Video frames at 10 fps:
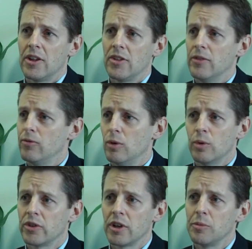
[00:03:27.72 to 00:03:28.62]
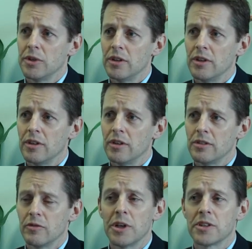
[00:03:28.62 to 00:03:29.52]
Therefore, it wasn't going to be
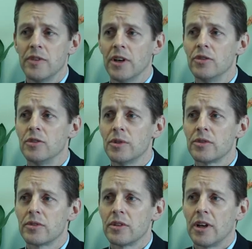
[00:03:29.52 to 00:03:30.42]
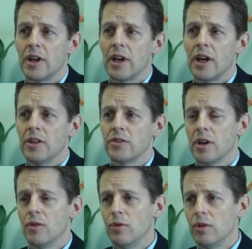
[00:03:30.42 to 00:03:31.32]
as of much value to us, and
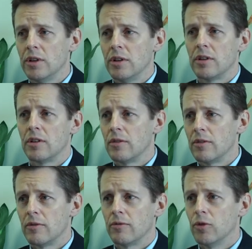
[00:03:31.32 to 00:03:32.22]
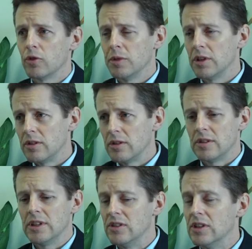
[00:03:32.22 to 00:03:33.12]
so it really forced me to
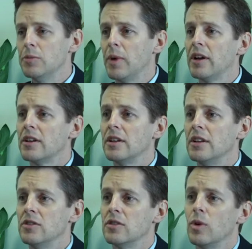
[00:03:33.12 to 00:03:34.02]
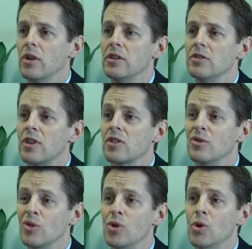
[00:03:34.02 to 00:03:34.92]
dig deeper into what are the
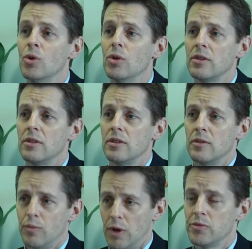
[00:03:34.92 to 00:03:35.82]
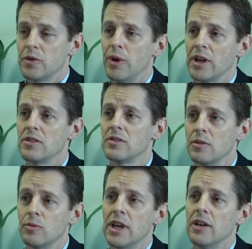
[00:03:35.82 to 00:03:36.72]
instructional core problems of practice
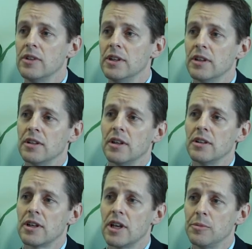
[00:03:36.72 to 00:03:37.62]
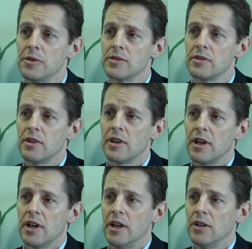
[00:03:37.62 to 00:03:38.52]
that we have here at the campus.
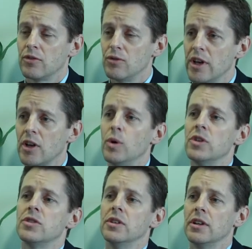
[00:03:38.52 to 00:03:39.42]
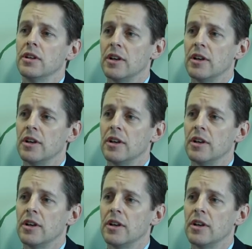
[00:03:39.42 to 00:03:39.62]
And it's through that questioning.